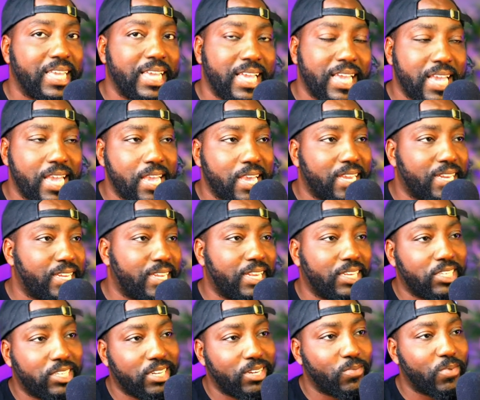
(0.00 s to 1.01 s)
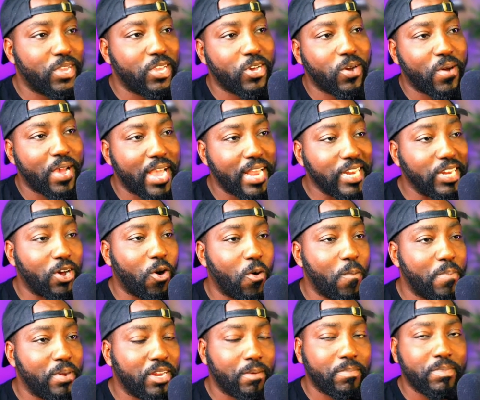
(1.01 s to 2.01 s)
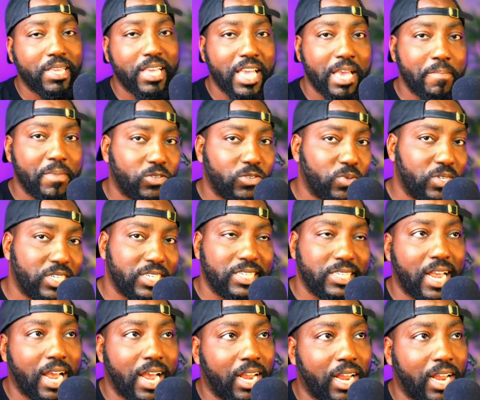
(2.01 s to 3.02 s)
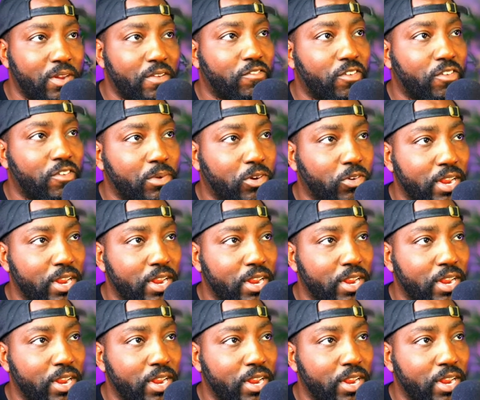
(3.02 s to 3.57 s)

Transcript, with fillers: the e edition, we can go ahead and open up the image we just downloaded from